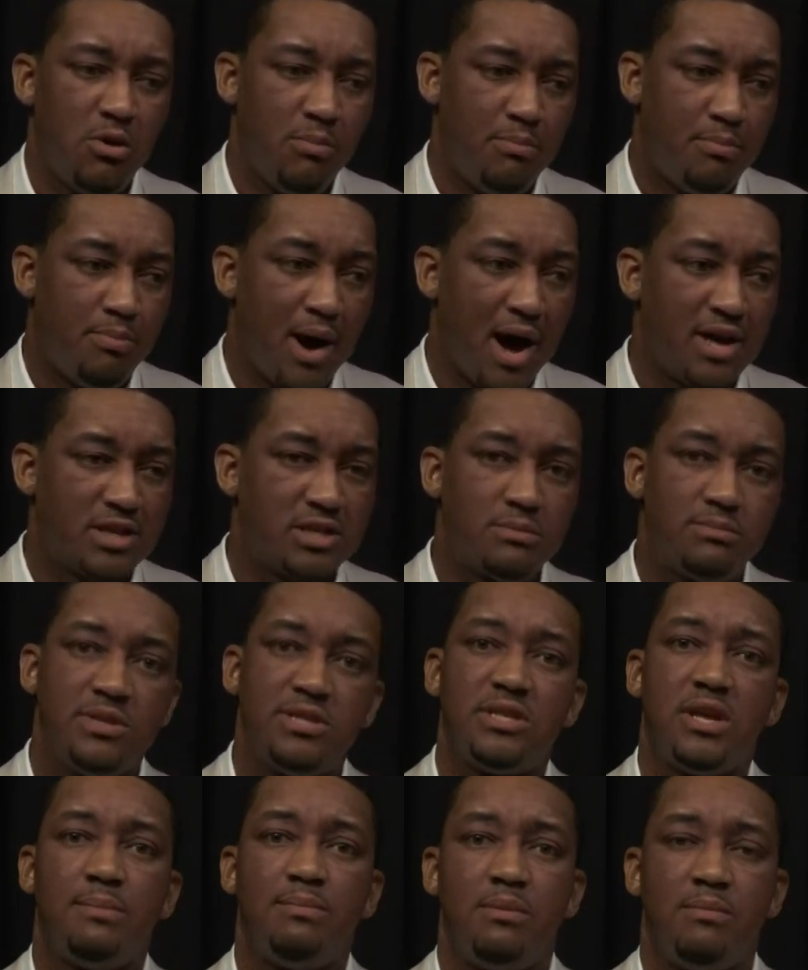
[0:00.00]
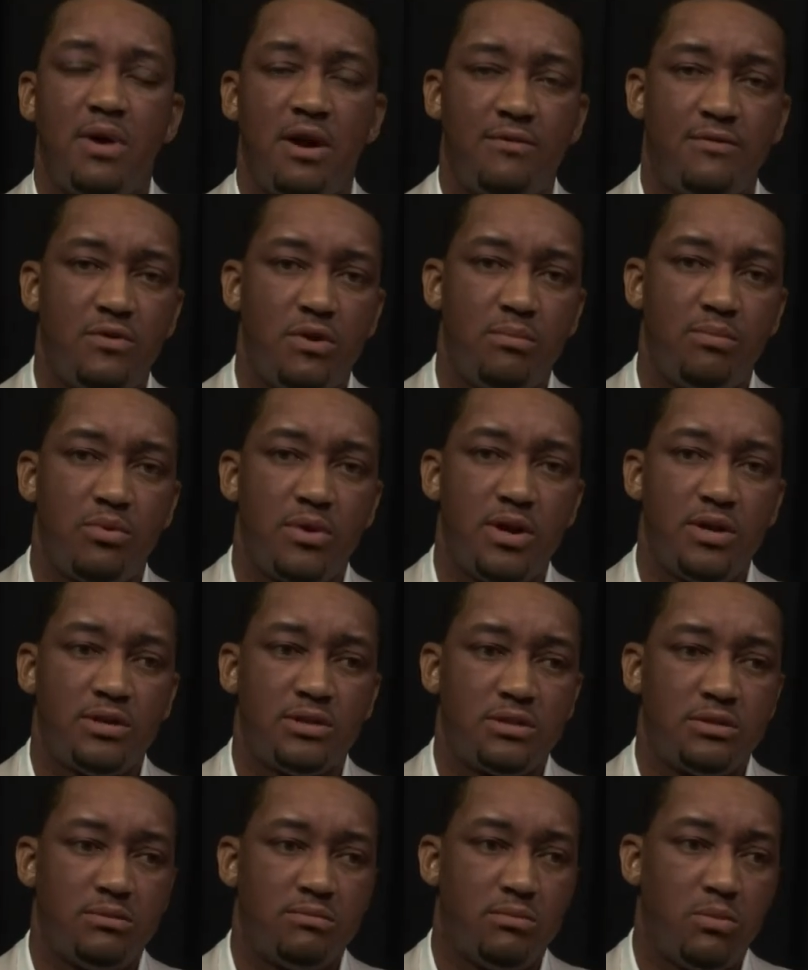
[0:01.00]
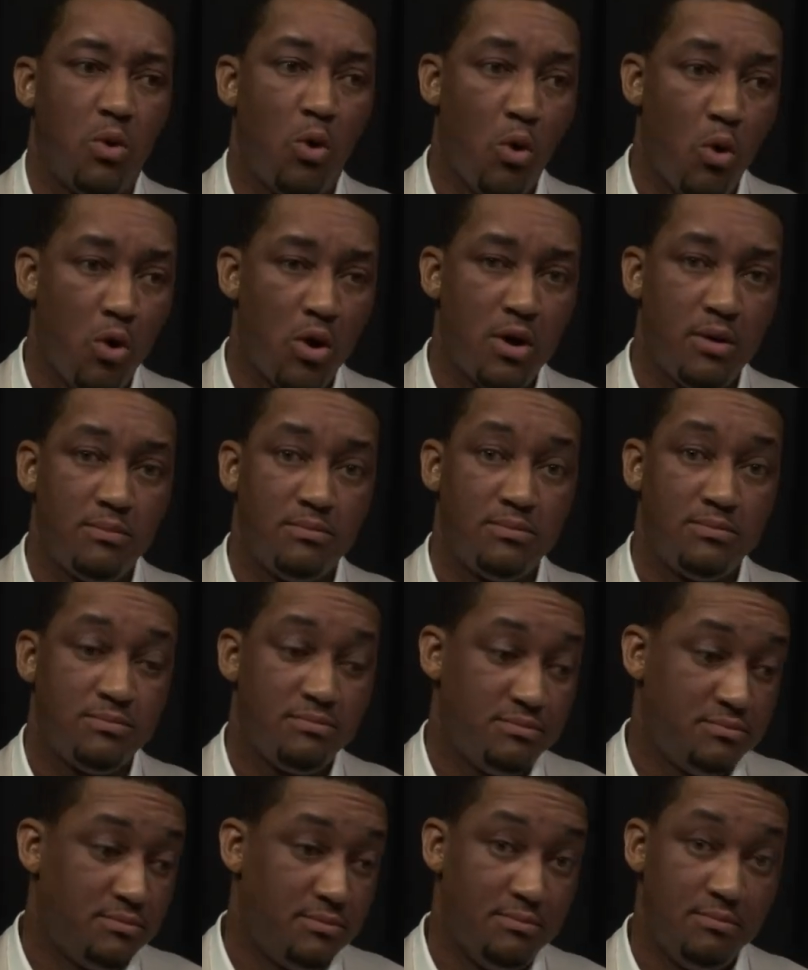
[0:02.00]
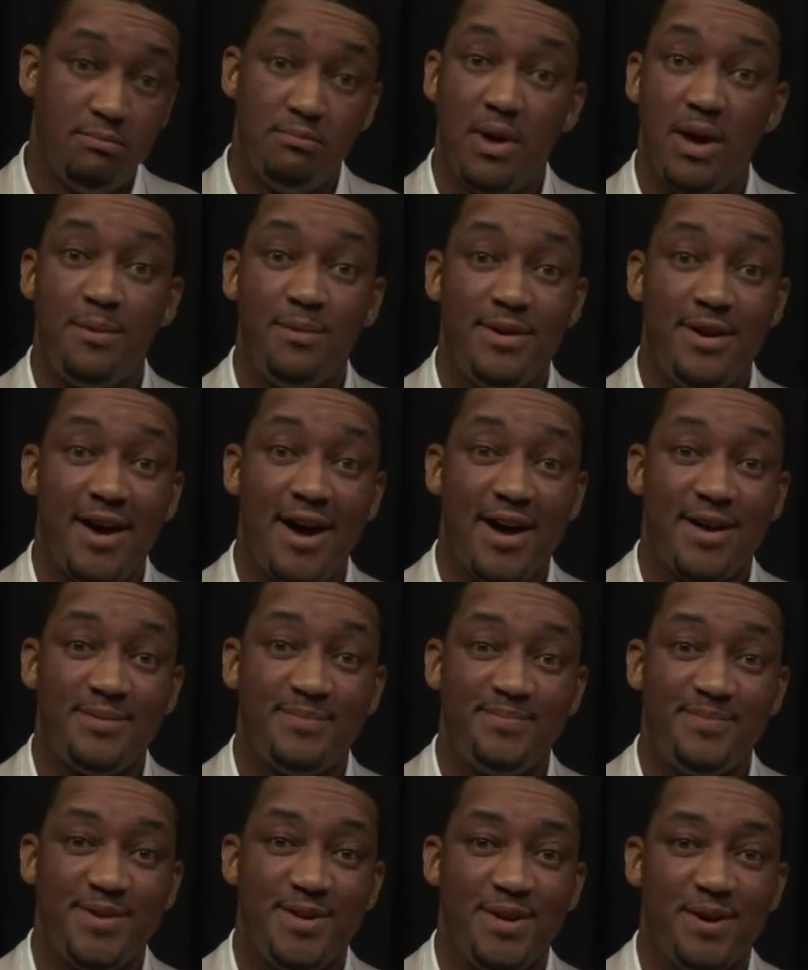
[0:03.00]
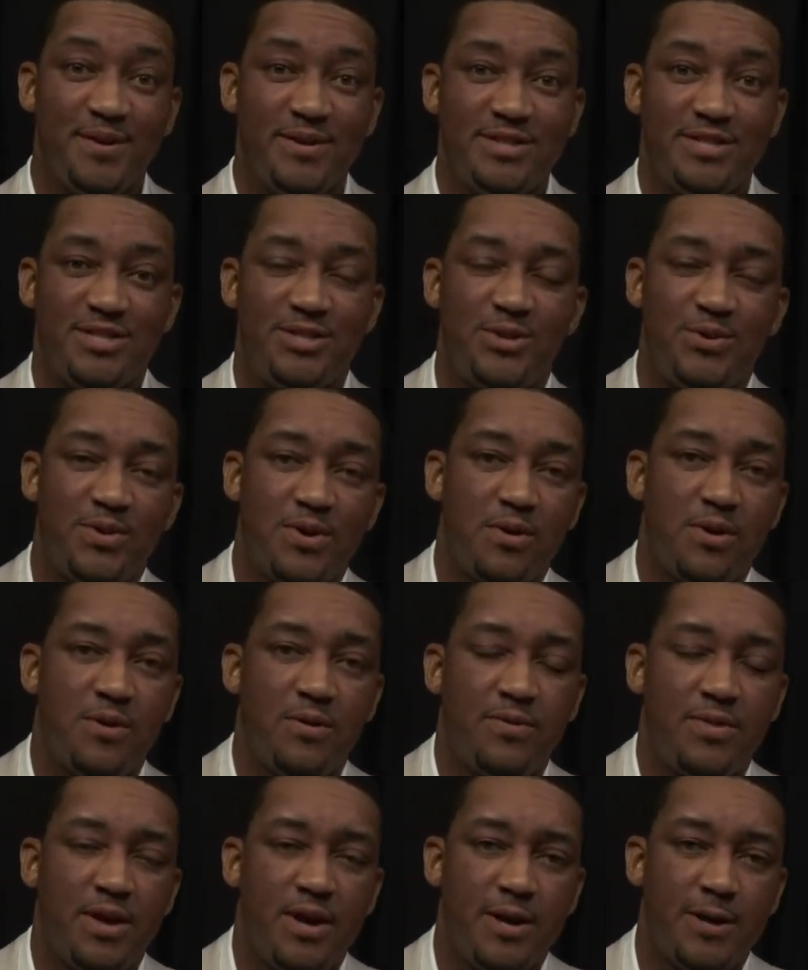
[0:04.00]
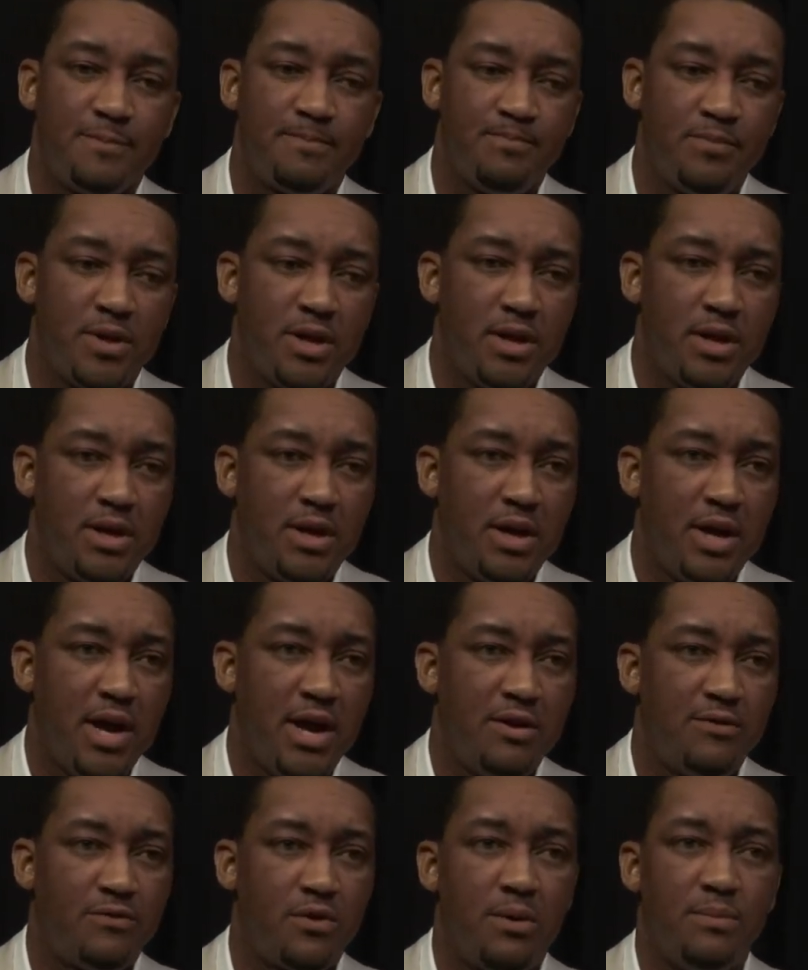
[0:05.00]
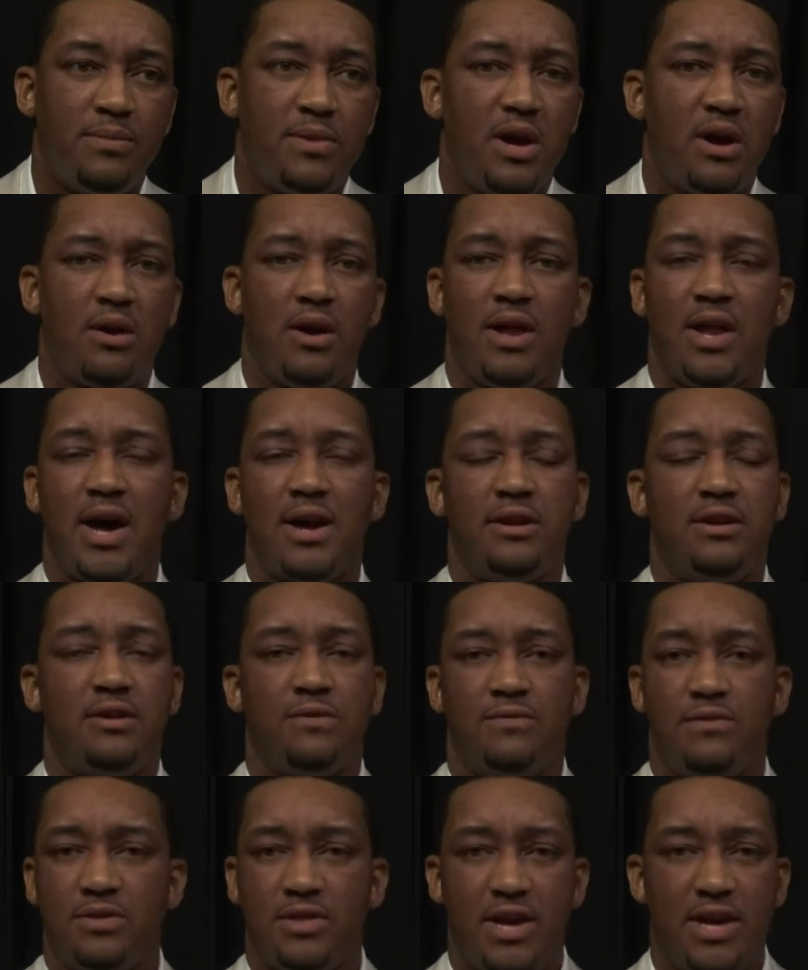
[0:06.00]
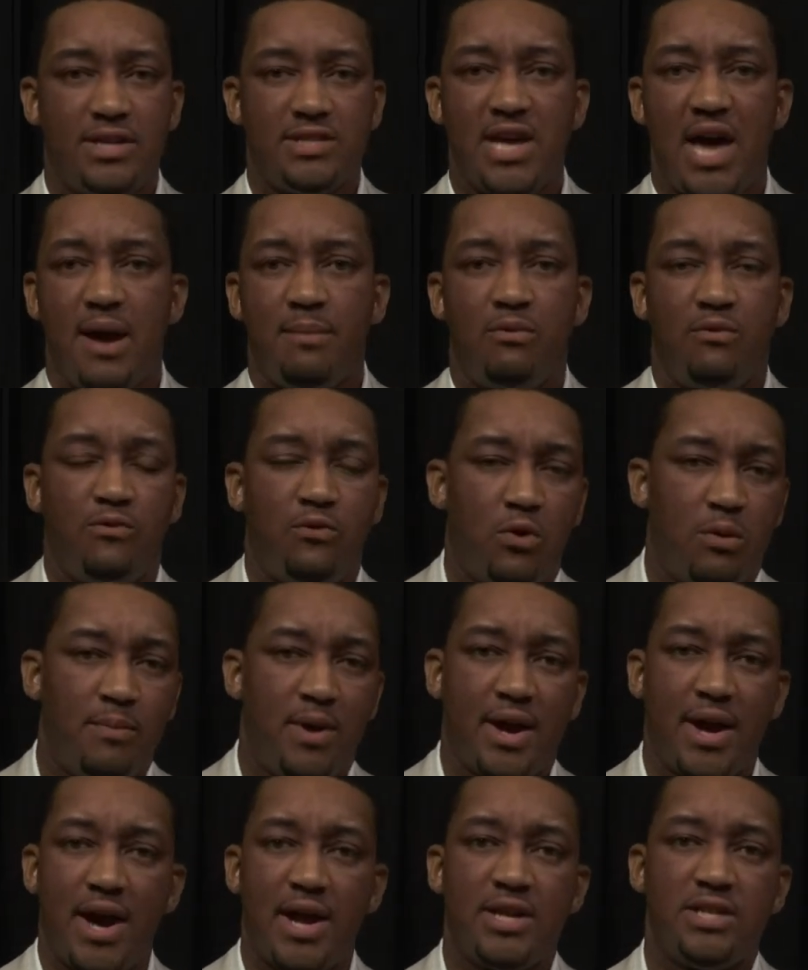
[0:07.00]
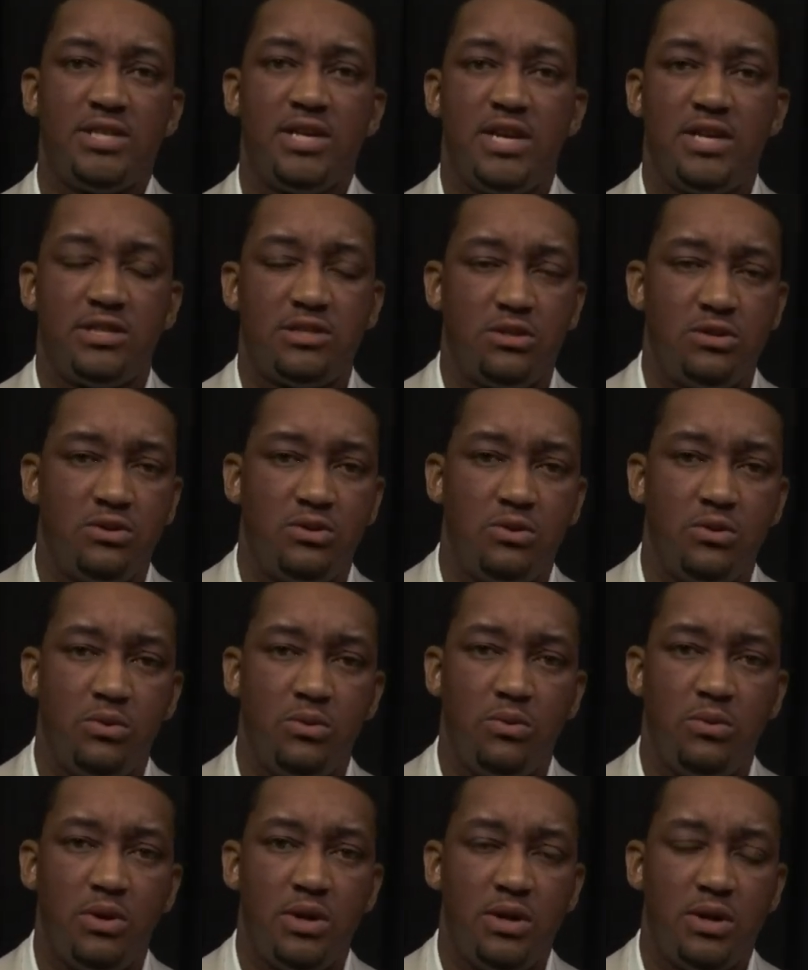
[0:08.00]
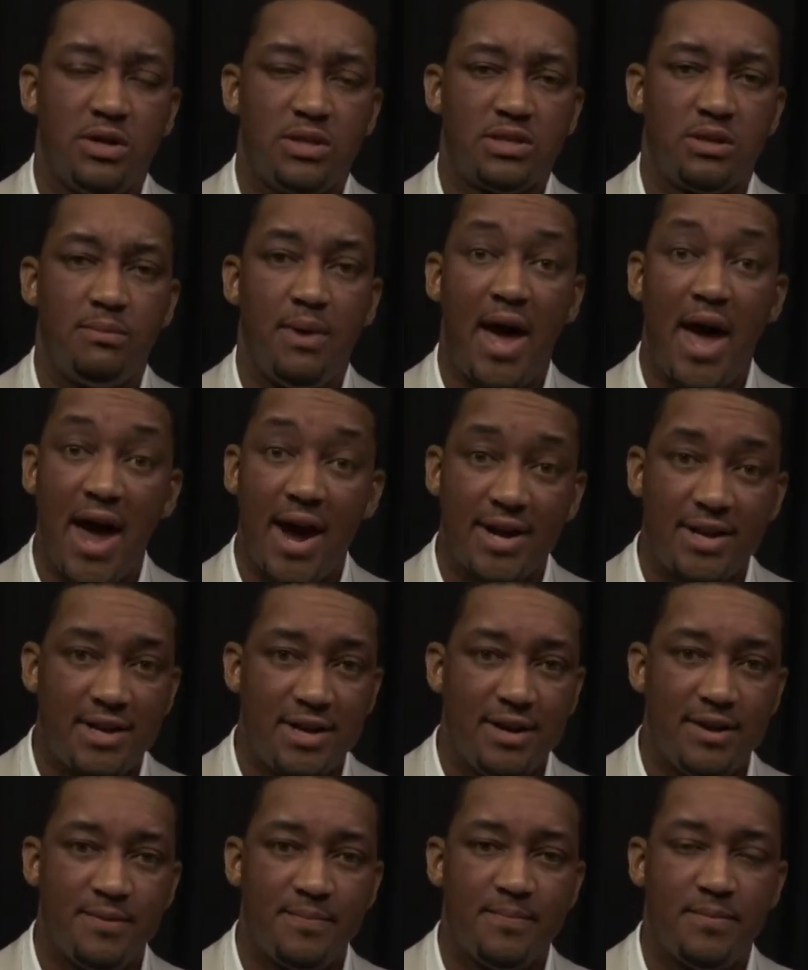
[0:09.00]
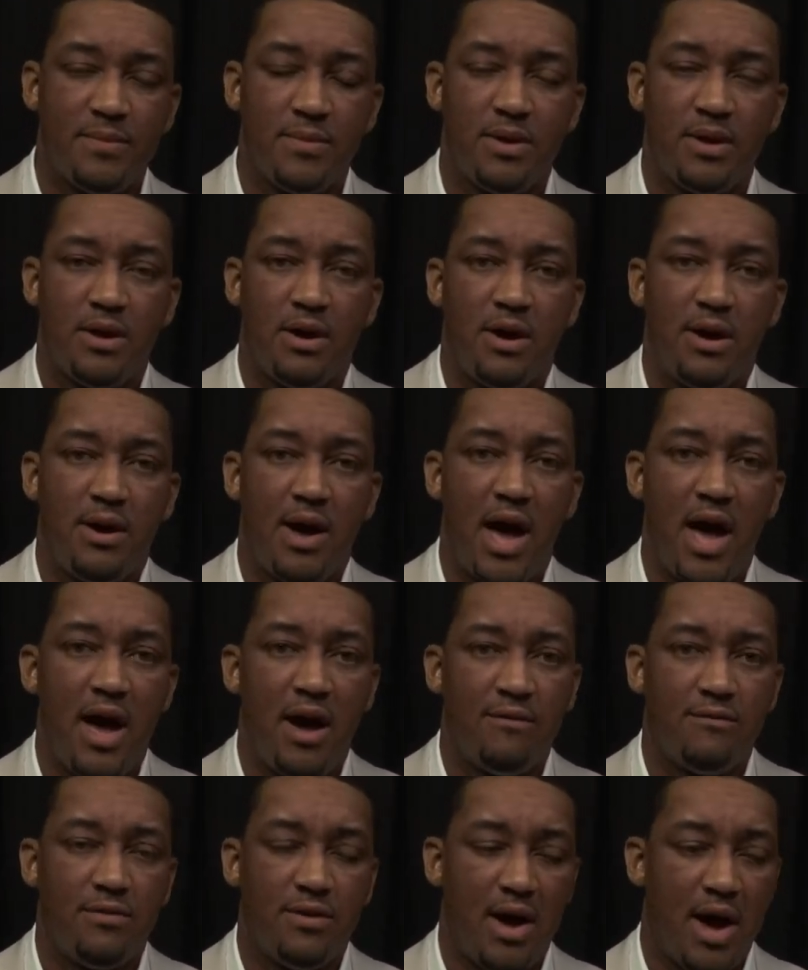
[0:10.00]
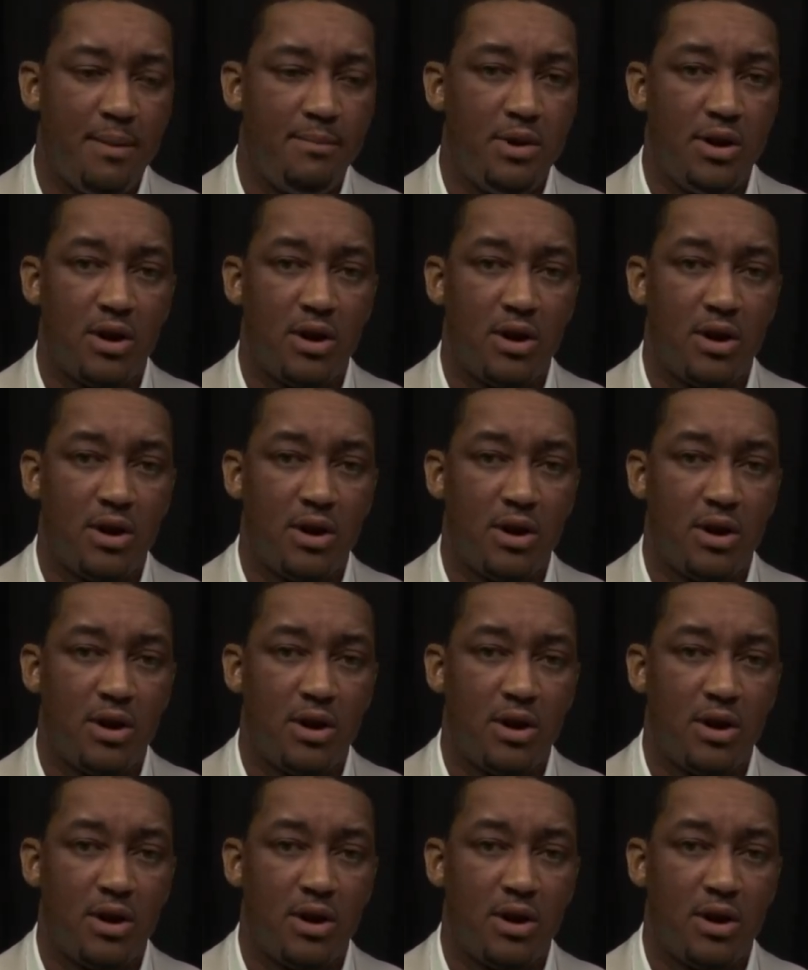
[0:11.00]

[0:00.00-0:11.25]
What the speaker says: possibly step in my footprints or maybe not, and just do her own thing. And from there, a lot of different things happened for me. I got a chance to do some acting. I'm an